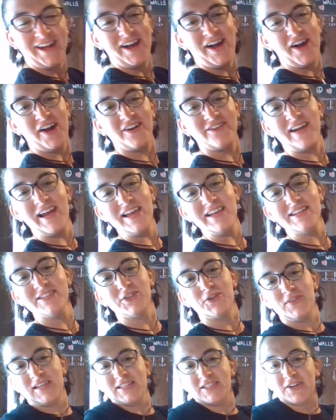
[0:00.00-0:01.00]
All right, so
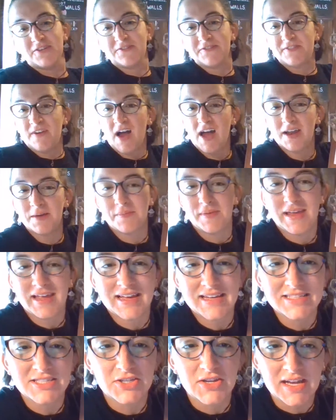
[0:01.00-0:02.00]
these are fun
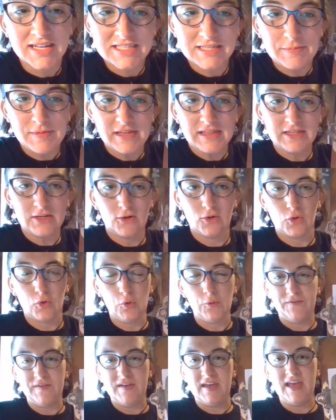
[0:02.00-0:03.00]
because you get to be a little
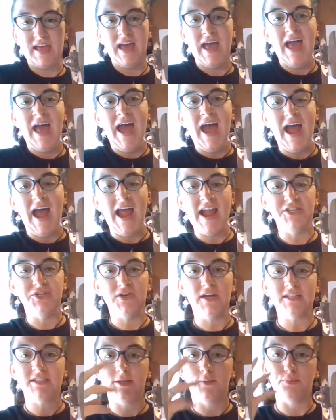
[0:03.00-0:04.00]
goofy and you
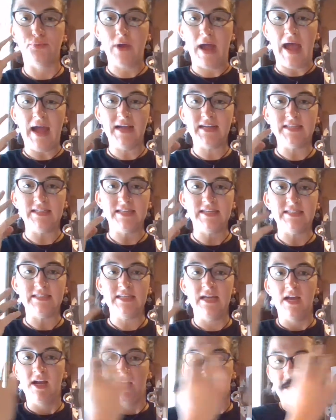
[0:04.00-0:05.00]
get to practice
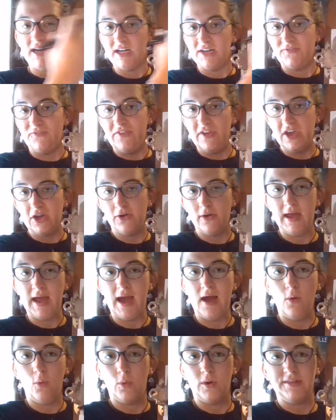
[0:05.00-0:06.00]
figuring
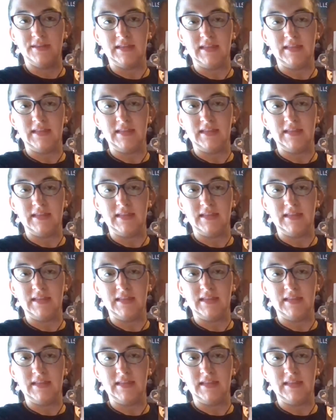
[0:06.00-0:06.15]
out where the